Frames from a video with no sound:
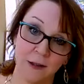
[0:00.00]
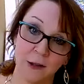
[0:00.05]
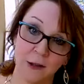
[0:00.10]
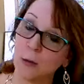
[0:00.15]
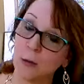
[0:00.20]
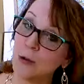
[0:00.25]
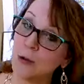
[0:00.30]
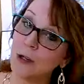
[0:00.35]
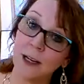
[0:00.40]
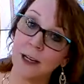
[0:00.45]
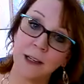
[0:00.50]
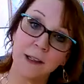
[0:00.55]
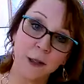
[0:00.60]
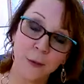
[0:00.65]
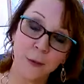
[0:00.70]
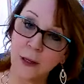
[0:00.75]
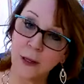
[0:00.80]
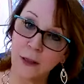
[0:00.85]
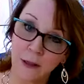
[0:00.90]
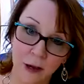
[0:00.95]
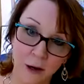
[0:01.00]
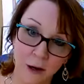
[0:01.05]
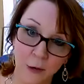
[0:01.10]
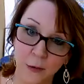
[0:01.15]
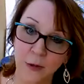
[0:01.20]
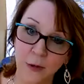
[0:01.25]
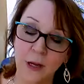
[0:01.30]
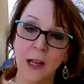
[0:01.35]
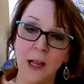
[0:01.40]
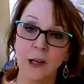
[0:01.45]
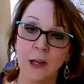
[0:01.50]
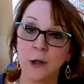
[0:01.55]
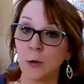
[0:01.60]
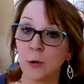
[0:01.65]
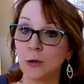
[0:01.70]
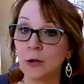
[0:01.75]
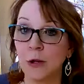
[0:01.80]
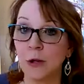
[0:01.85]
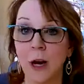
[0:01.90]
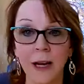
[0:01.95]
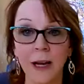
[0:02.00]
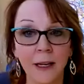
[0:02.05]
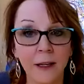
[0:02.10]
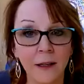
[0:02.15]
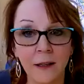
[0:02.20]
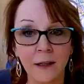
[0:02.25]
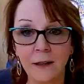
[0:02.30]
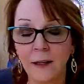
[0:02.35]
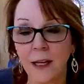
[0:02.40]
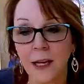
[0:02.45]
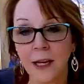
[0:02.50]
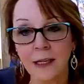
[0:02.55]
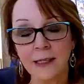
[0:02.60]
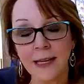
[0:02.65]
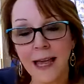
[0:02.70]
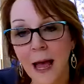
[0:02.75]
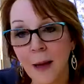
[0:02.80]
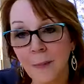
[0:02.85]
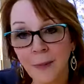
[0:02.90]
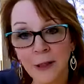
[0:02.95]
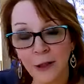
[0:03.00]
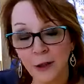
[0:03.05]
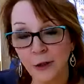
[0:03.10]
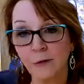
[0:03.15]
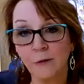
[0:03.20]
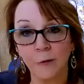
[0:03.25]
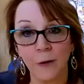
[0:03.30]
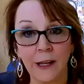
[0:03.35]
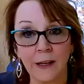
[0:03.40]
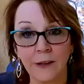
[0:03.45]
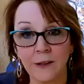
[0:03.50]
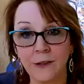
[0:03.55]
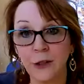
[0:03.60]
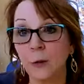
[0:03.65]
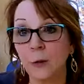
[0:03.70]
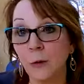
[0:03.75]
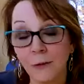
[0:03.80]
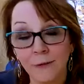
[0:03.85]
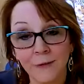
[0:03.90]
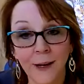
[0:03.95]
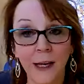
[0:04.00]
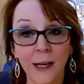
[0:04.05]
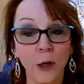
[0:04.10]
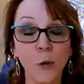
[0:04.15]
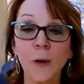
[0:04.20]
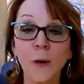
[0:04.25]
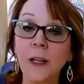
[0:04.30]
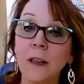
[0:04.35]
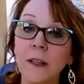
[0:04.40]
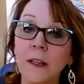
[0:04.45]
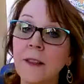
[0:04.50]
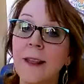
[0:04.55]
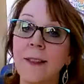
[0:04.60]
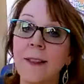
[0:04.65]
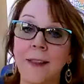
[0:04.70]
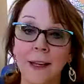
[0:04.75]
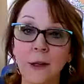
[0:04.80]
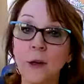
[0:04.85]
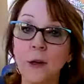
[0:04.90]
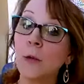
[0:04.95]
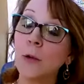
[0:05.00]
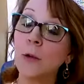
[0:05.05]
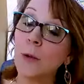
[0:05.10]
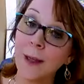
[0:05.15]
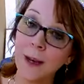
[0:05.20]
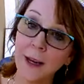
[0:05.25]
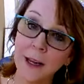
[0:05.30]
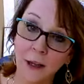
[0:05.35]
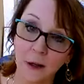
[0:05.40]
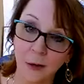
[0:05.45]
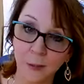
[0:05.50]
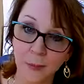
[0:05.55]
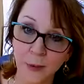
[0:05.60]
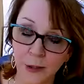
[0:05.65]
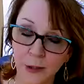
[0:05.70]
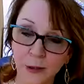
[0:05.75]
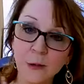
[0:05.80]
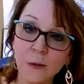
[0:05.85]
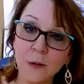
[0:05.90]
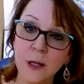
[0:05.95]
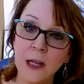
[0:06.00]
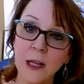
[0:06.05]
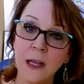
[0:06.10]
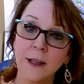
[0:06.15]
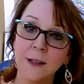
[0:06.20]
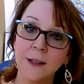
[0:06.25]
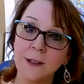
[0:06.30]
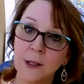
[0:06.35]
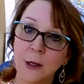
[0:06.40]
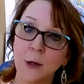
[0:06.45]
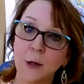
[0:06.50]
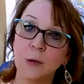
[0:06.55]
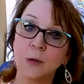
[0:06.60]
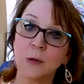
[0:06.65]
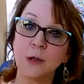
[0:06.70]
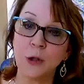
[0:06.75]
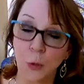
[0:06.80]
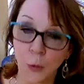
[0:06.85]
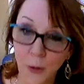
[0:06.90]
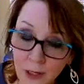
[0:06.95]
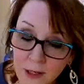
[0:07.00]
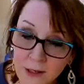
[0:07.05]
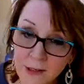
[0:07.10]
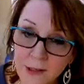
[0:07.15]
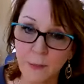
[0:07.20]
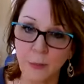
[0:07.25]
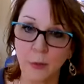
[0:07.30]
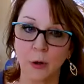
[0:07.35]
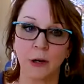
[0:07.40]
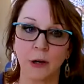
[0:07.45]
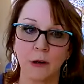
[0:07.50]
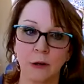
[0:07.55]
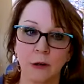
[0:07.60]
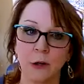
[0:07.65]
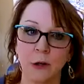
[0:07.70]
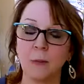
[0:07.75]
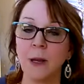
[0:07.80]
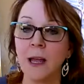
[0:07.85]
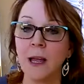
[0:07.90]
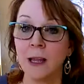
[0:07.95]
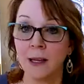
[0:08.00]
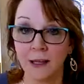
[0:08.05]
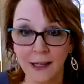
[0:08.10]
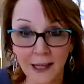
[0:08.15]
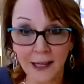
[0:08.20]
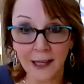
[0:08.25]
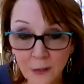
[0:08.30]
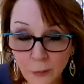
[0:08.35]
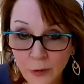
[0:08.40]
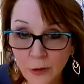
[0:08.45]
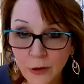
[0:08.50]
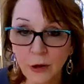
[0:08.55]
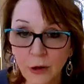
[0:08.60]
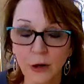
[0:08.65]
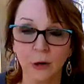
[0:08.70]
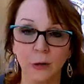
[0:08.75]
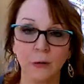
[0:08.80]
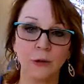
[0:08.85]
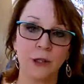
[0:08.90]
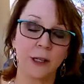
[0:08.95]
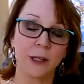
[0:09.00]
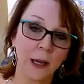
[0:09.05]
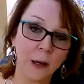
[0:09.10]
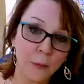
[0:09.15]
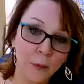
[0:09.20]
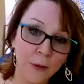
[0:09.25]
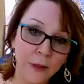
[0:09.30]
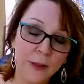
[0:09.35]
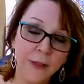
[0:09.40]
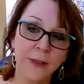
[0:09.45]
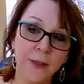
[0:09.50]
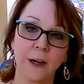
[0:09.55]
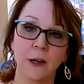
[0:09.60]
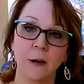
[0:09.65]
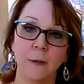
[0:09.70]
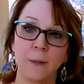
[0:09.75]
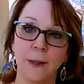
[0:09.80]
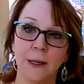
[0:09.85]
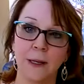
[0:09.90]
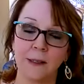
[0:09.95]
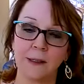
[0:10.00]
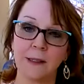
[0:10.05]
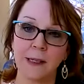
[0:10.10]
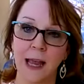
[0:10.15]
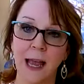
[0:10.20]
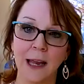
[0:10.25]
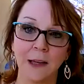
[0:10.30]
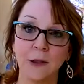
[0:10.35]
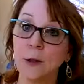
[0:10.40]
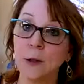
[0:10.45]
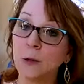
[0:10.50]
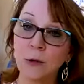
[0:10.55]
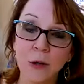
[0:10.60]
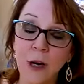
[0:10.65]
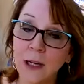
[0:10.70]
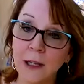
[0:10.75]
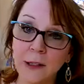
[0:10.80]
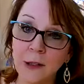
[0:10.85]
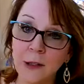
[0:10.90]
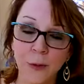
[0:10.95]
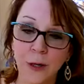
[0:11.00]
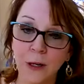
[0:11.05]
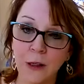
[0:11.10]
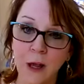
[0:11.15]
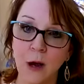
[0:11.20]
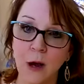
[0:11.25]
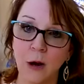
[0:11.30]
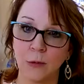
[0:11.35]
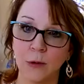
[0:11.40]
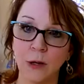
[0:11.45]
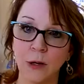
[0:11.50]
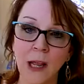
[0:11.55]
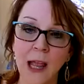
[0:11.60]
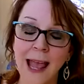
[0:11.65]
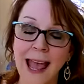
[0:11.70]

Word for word: Don't try to do it alone. Don't try to like tap into your friends. You will find quickly that they don't know how to help you. Mm-hmm. So join a support group, get with a coach, get with a therapist, and don't try to do it alone.